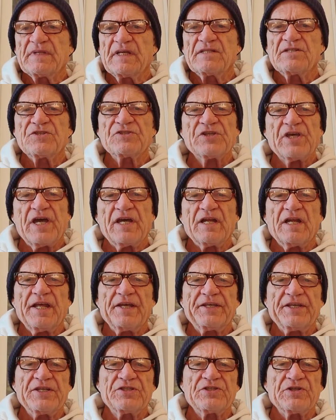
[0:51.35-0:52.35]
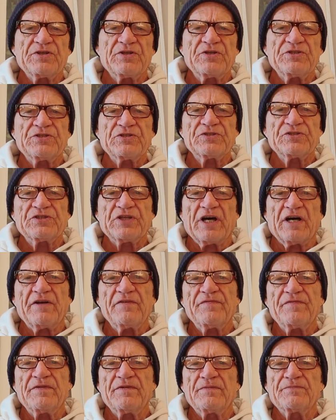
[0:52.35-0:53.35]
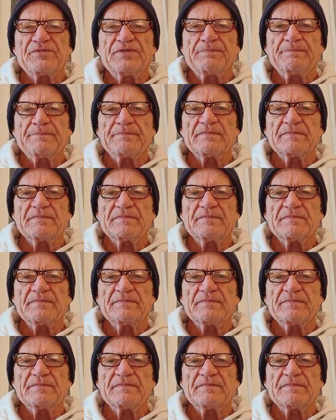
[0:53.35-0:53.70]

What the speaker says: And just kind of like introduce yourself and